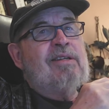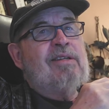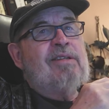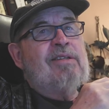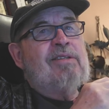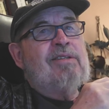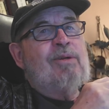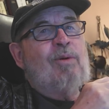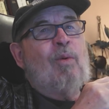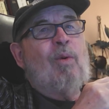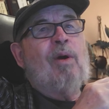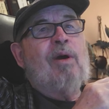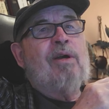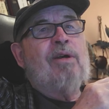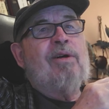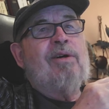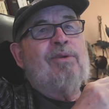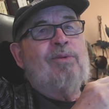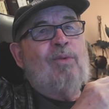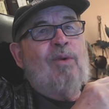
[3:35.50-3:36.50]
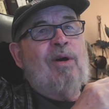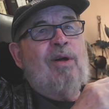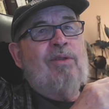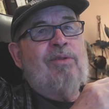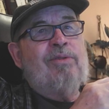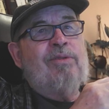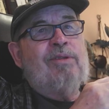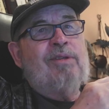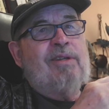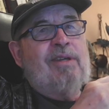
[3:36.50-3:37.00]
to work on
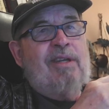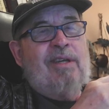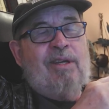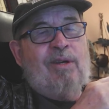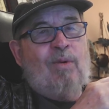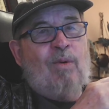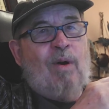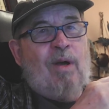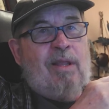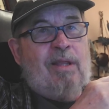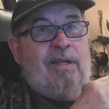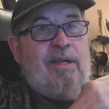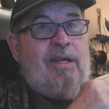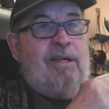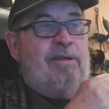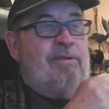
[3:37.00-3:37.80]
wealth inequality.